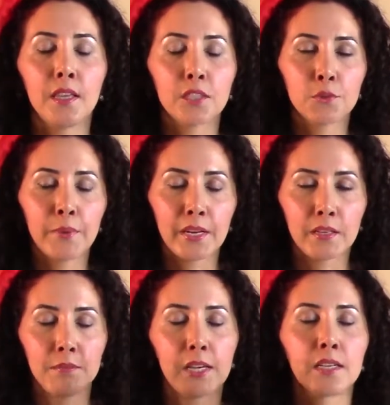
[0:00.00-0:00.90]

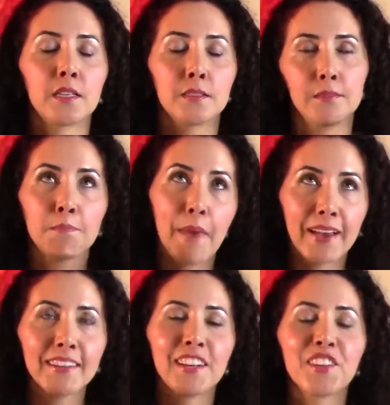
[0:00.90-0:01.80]

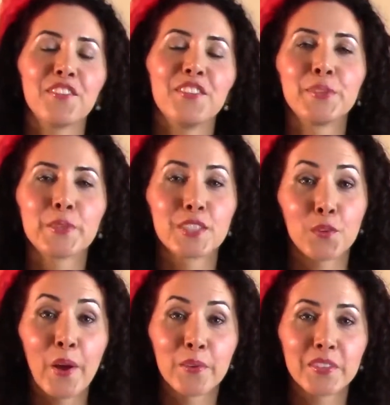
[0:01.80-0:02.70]
electromagnetic fields
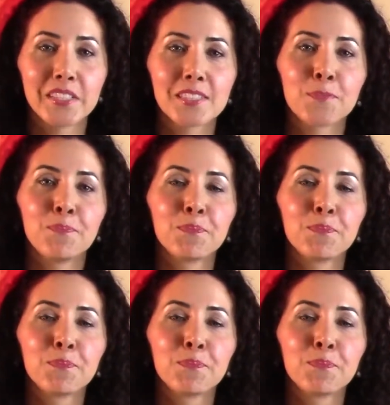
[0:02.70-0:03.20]
around us.